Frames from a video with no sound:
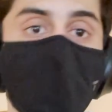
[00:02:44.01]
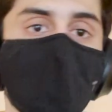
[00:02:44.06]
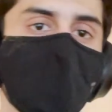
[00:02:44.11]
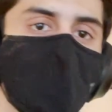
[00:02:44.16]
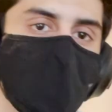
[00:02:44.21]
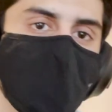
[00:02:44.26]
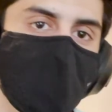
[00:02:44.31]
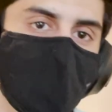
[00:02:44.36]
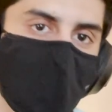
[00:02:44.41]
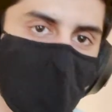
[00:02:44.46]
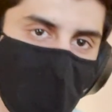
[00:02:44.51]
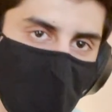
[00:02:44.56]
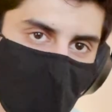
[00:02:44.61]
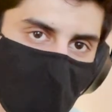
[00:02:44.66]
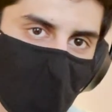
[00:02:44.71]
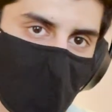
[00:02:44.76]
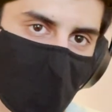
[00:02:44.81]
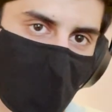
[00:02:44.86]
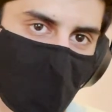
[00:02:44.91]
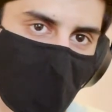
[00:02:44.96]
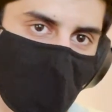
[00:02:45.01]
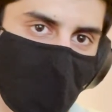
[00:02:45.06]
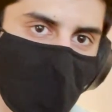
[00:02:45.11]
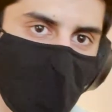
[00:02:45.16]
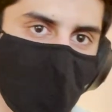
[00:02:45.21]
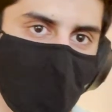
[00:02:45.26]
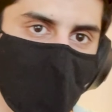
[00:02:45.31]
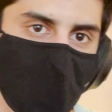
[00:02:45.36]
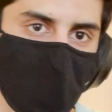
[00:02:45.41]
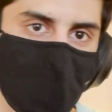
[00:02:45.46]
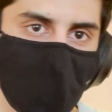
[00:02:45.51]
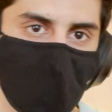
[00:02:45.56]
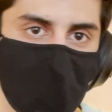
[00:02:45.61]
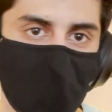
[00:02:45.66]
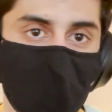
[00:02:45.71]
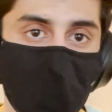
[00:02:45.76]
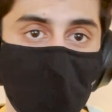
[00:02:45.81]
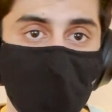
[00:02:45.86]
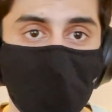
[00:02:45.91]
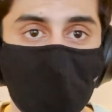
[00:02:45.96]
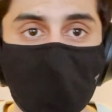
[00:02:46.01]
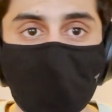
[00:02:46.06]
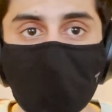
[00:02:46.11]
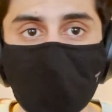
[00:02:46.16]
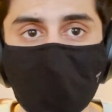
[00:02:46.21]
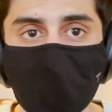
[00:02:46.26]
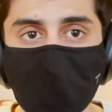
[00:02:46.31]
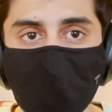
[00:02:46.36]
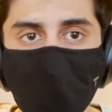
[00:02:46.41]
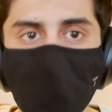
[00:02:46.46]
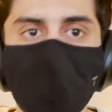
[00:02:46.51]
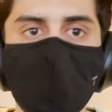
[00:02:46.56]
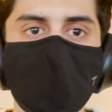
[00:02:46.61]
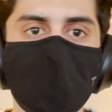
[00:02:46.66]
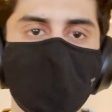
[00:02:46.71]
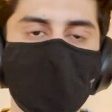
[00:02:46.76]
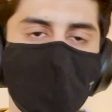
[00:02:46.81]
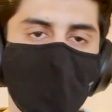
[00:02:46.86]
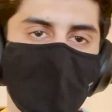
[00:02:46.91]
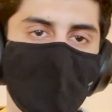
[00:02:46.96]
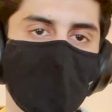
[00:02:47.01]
but that was changed in 2017, when